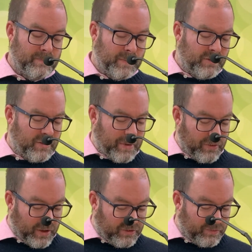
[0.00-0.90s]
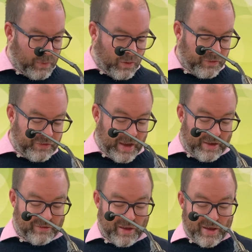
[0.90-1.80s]
It's about, as Paul
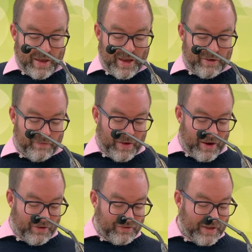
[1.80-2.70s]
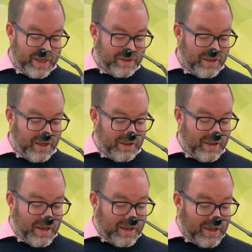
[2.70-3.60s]
says in verse
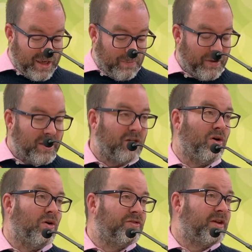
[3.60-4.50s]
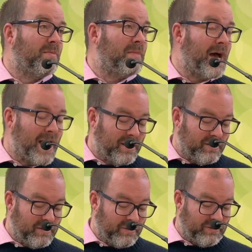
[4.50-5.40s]
19, keeping God's
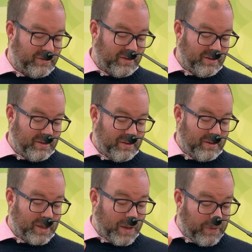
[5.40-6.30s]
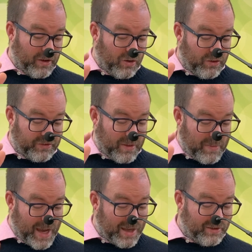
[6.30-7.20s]
commands. Keeping God's
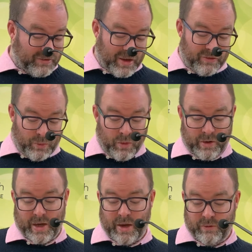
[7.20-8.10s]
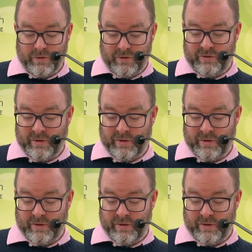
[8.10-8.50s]
commands is what counts.